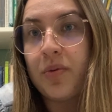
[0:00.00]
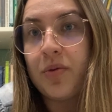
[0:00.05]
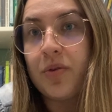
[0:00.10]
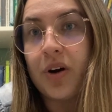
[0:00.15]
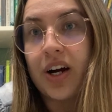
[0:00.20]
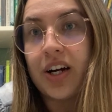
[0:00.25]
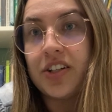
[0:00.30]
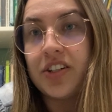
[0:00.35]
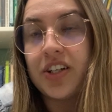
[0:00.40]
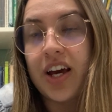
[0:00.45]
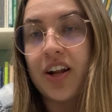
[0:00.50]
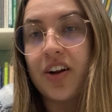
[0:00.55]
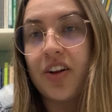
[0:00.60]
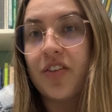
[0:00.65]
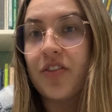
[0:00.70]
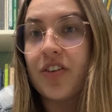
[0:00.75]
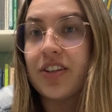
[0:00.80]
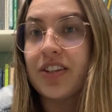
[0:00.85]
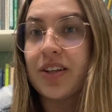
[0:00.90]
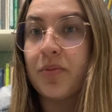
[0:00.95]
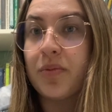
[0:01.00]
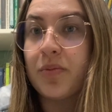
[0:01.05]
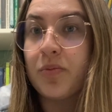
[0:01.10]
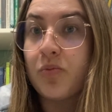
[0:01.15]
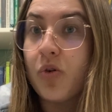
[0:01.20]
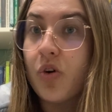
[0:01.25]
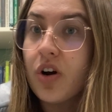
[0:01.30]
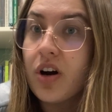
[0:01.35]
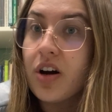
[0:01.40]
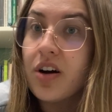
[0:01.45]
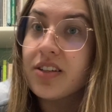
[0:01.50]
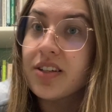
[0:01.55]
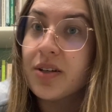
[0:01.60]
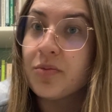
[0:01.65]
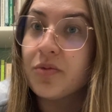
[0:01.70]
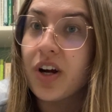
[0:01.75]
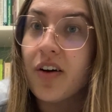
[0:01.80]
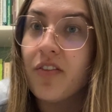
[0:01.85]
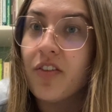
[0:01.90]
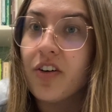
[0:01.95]
to our channel for some more
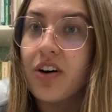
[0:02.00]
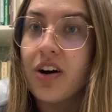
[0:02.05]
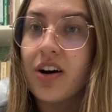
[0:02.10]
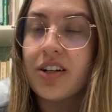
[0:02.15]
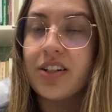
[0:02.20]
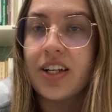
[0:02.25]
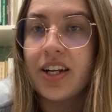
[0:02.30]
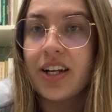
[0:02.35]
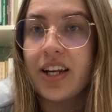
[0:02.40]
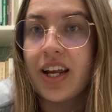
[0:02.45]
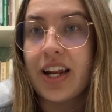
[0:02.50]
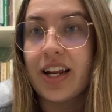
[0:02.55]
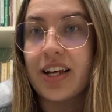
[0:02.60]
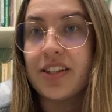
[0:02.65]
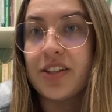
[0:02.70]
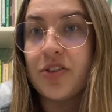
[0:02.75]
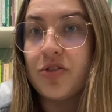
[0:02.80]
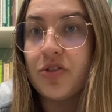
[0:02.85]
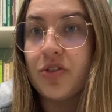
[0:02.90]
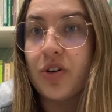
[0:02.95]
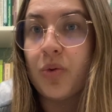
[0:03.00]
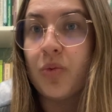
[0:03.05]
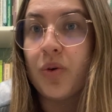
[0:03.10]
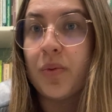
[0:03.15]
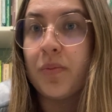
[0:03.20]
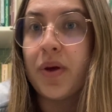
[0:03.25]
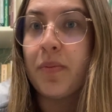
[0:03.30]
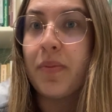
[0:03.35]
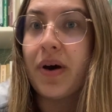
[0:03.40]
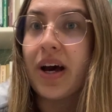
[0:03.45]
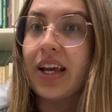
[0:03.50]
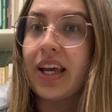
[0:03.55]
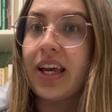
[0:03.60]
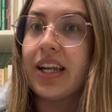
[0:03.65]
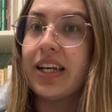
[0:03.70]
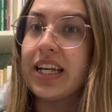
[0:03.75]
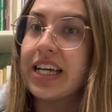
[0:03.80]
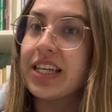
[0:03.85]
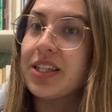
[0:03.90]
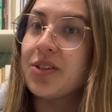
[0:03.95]
awesome travel content. And as usual, we'll be back
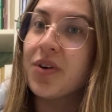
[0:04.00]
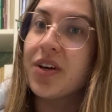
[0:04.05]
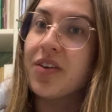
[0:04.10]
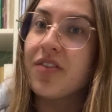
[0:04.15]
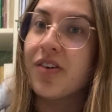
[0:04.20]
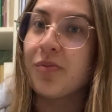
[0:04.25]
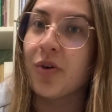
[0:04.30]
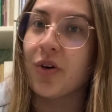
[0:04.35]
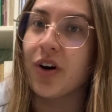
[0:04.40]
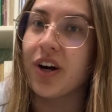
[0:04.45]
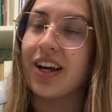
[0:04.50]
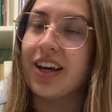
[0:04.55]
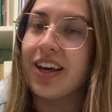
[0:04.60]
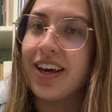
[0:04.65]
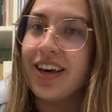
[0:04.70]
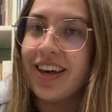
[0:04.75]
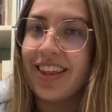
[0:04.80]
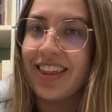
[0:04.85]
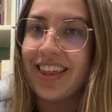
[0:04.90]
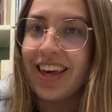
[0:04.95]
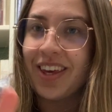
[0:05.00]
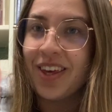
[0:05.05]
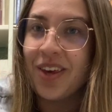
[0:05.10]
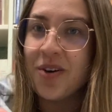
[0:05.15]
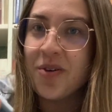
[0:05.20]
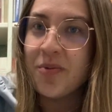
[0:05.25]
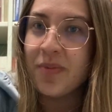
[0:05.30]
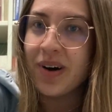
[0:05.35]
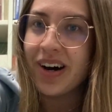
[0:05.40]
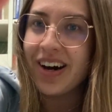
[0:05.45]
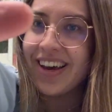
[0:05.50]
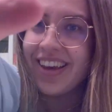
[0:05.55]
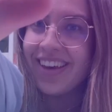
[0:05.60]
next week for more. Thank you. Bye.